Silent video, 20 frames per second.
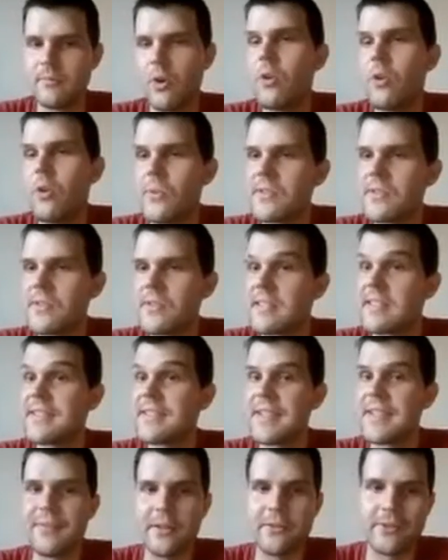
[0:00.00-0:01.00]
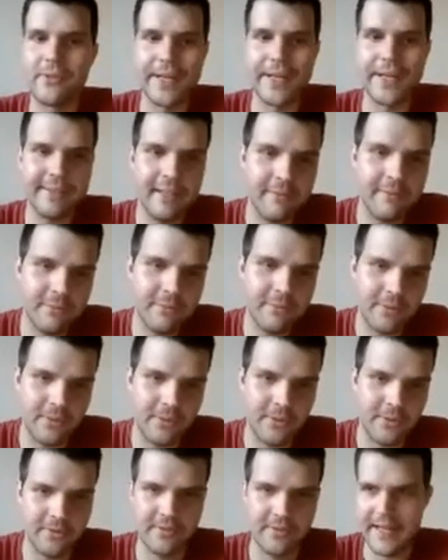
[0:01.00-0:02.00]
almost a civic right that
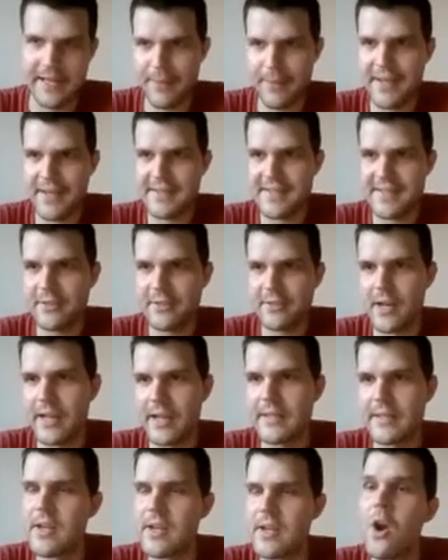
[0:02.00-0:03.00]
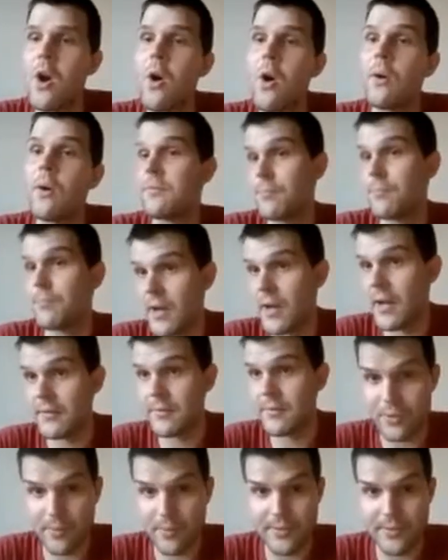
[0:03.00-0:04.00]
weren't like basic right of private
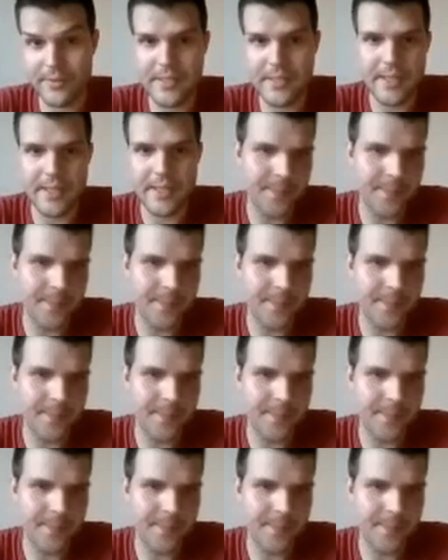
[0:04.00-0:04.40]
property